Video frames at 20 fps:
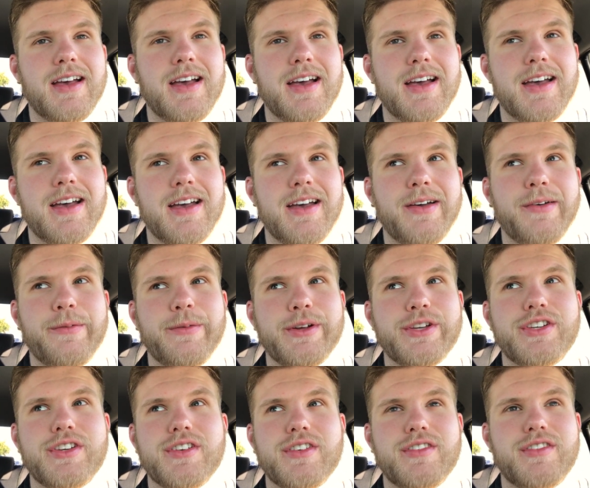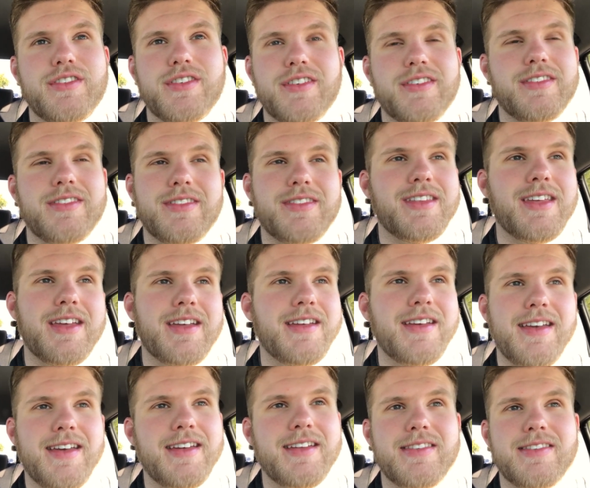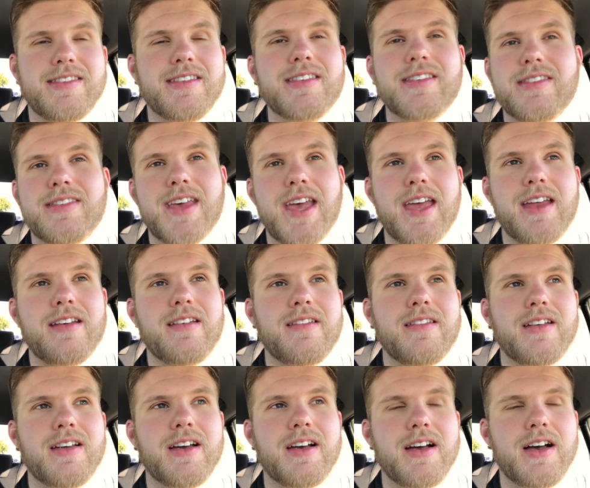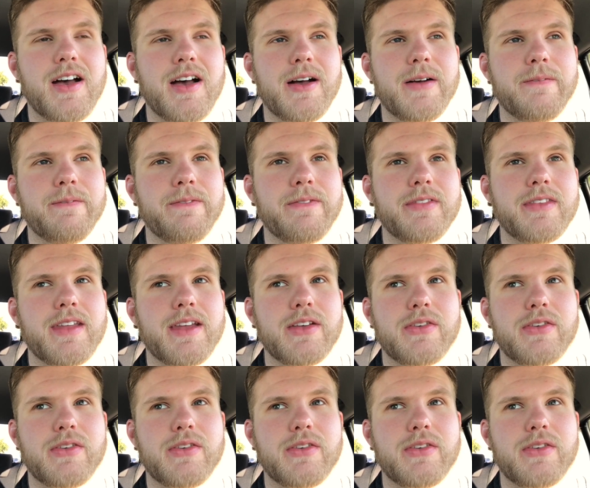uh, which is just, it, it's insane um,